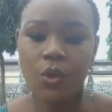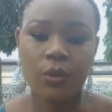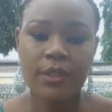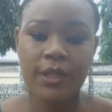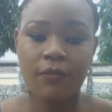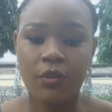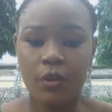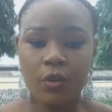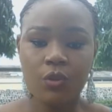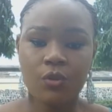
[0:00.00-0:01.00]
on
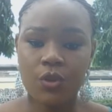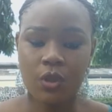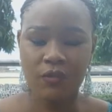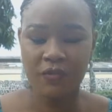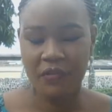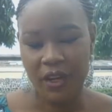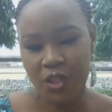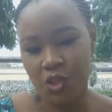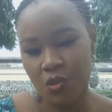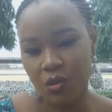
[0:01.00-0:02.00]
Staphylococcus
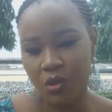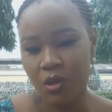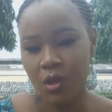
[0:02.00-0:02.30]
infection.